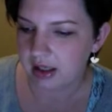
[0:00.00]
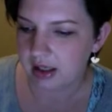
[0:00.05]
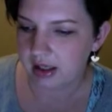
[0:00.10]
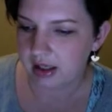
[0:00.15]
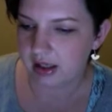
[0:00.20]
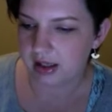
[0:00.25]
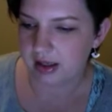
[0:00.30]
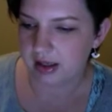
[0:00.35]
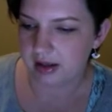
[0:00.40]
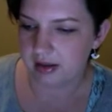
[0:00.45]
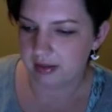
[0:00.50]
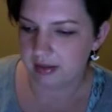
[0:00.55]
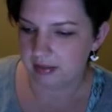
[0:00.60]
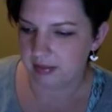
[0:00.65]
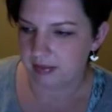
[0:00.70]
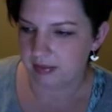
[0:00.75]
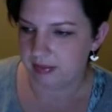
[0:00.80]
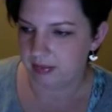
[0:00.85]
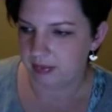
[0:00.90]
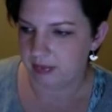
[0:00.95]

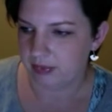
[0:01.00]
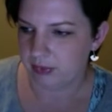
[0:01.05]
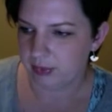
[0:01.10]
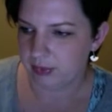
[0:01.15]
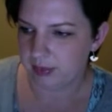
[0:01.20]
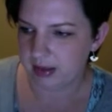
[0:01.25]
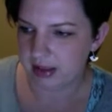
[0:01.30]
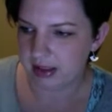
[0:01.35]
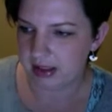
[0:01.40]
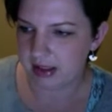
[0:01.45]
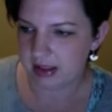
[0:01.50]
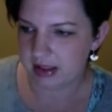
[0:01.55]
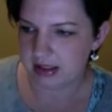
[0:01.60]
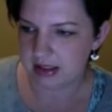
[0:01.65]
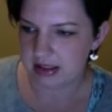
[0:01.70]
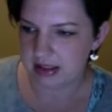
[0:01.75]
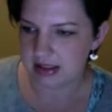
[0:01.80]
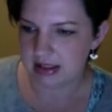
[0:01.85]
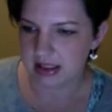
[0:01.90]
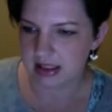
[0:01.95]
Is
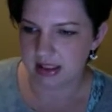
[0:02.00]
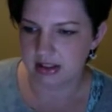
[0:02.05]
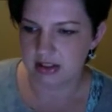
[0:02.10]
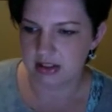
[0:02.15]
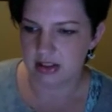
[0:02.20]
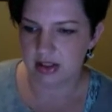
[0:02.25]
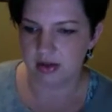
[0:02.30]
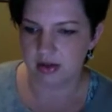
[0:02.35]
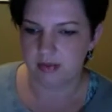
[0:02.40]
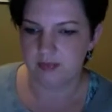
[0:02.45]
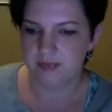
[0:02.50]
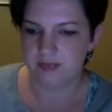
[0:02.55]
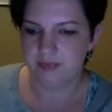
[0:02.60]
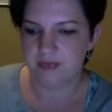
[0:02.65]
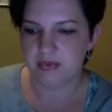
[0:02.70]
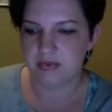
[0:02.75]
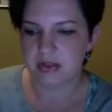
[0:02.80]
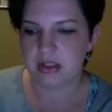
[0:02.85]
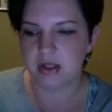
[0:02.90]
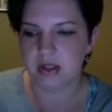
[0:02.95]
the slideshow.
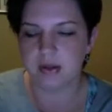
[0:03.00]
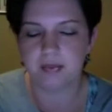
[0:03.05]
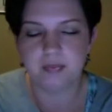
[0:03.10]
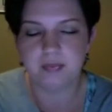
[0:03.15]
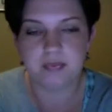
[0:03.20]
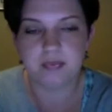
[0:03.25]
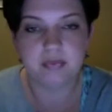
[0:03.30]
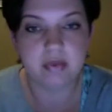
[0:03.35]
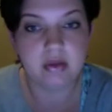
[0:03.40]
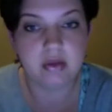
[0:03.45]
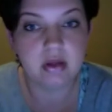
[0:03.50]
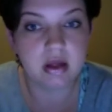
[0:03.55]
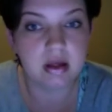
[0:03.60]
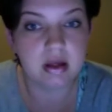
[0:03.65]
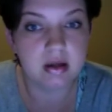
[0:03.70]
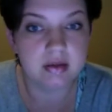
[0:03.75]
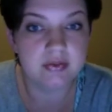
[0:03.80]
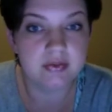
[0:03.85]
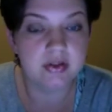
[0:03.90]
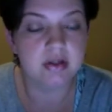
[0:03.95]
So
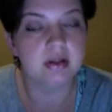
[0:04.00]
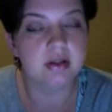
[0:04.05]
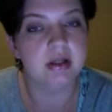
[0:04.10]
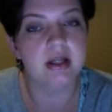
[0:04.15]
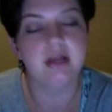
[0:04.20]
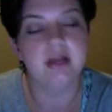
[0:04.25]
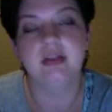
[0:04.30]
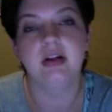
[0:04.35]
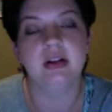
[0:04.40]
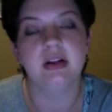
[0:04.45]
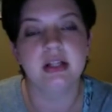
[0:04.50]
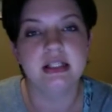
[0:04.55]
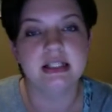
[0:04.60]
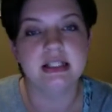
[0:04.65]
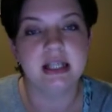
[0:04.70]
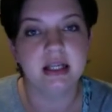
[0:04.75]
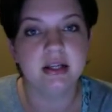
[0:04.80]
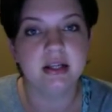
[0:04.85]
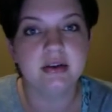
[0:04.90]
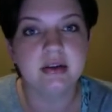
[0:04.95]
if you're on the
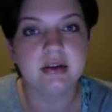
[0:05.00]
day you're